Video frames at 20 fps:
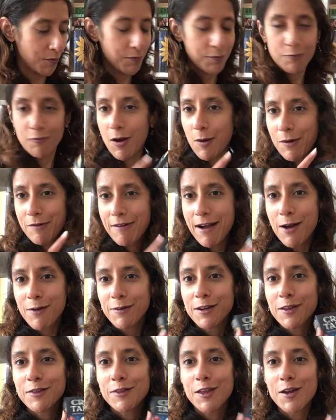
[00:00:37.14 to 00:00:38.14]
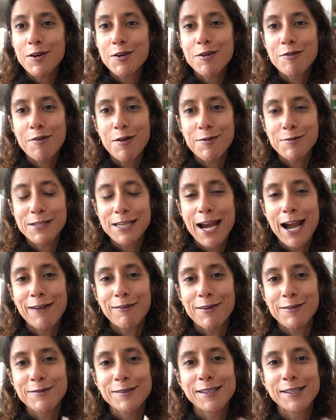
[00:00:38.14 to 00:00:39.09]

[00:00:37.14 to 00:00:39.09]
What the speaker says: right way around, the Crow Tarot.